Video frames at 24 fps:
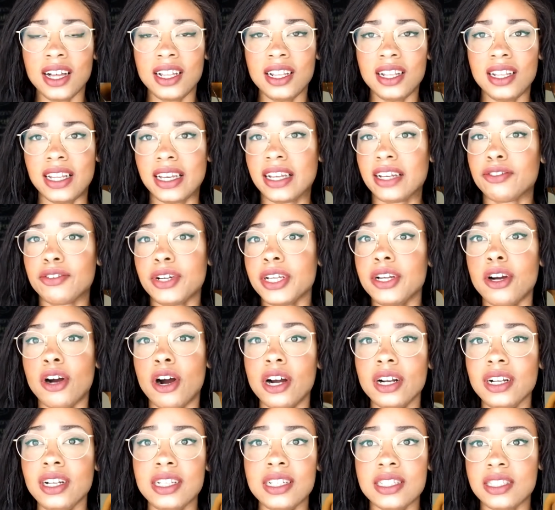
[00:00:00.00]
like
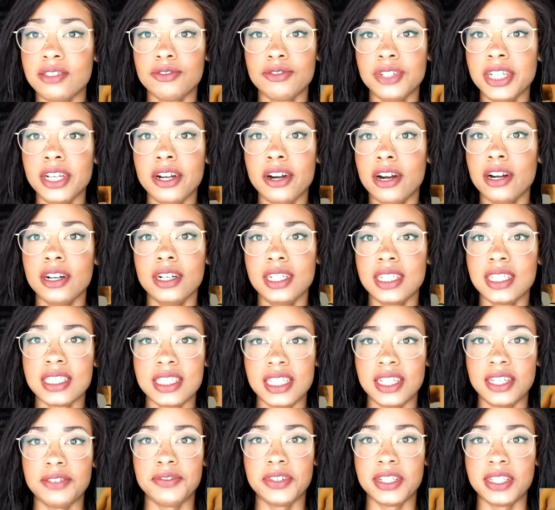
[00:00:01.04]
regardless
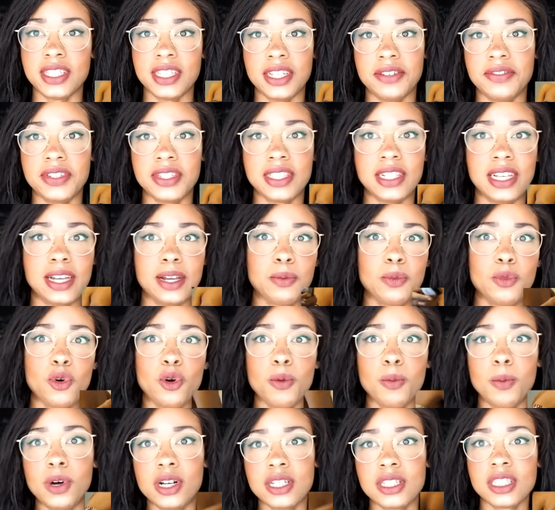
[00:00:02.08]
regardless if it's if it's like
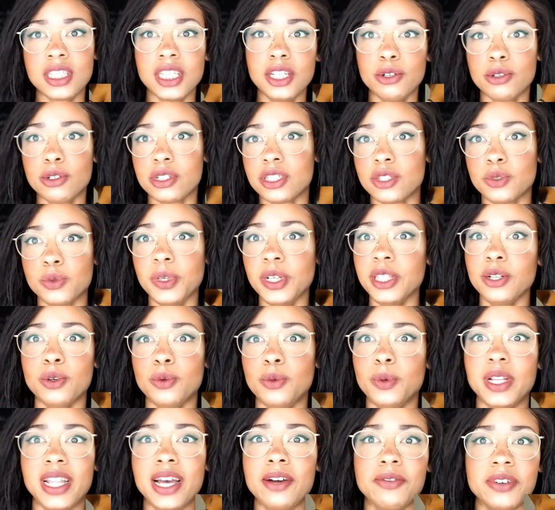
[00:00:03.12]
more musky or sweet or
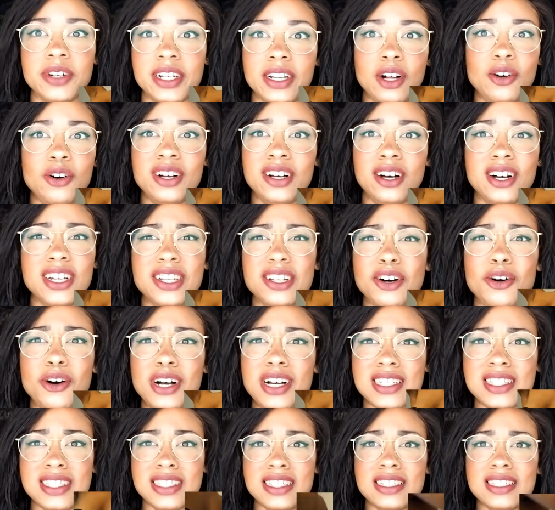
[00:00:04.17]
whatever it all it all
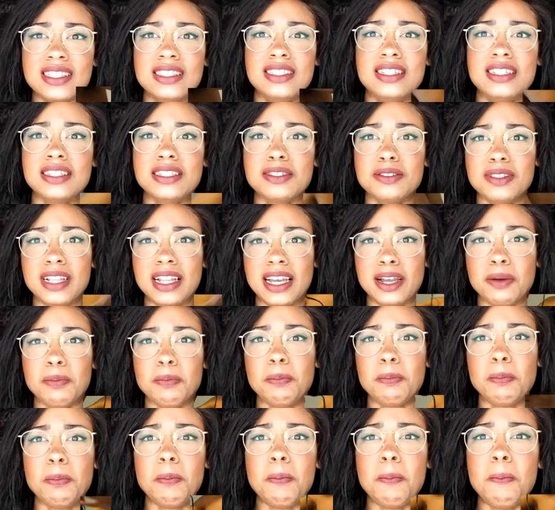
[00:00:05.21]
has this this like
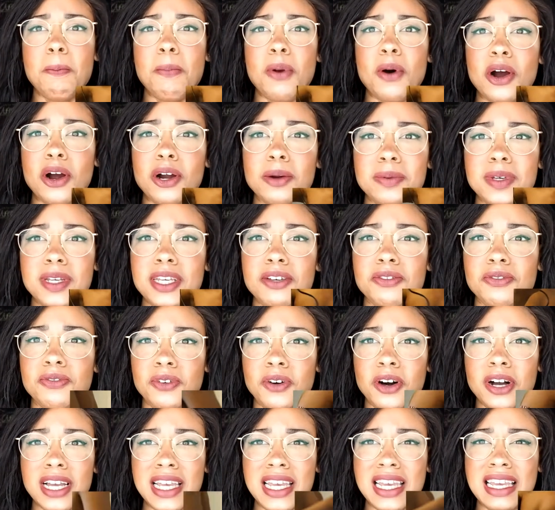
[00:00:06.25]
barbie
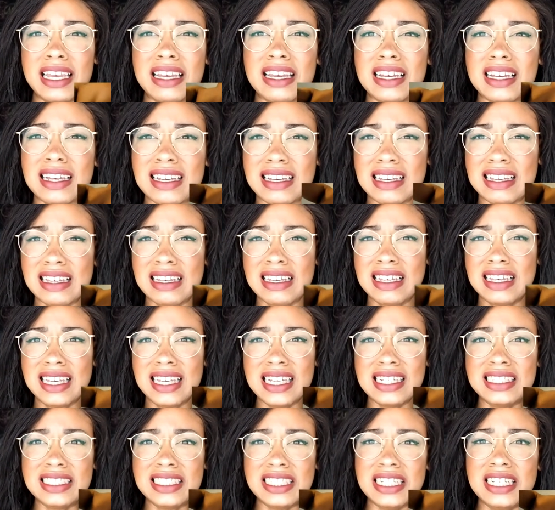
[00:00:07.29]
fucking
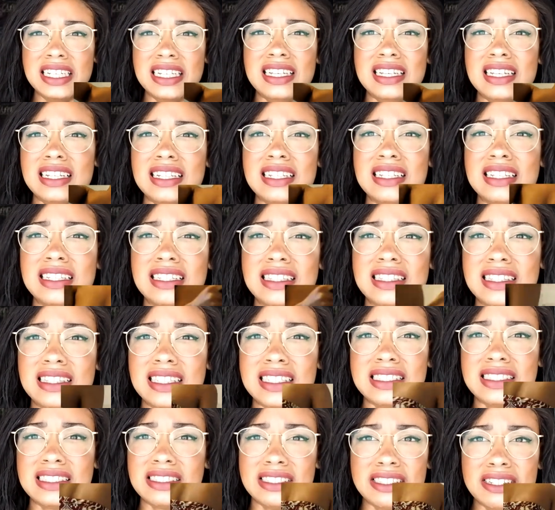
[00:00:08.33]
kitschy
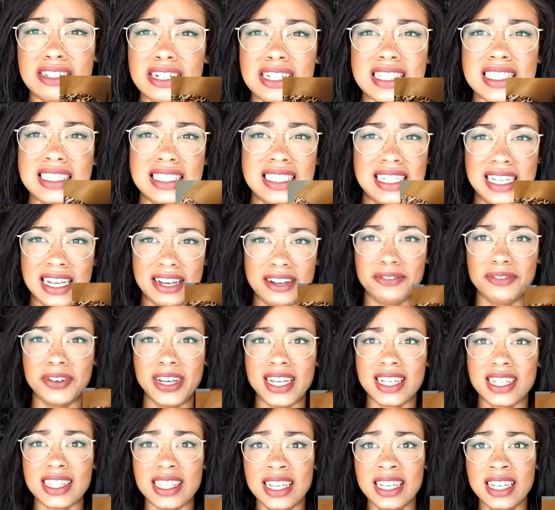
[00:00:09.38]
disgusting
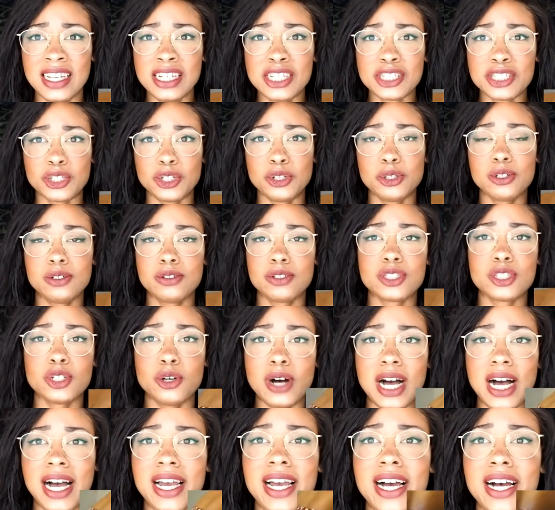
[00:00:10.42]
effect so so
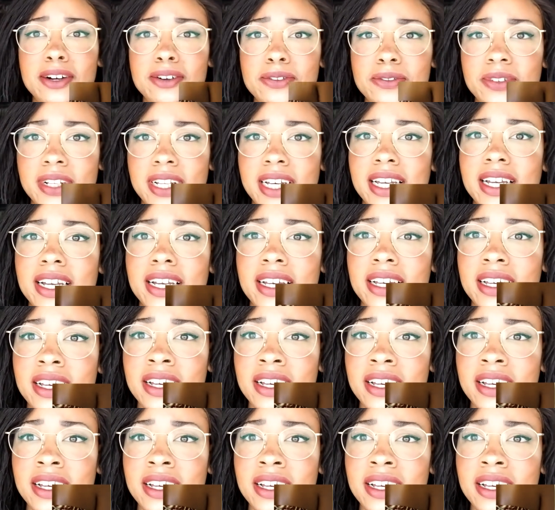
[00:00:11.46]
i have like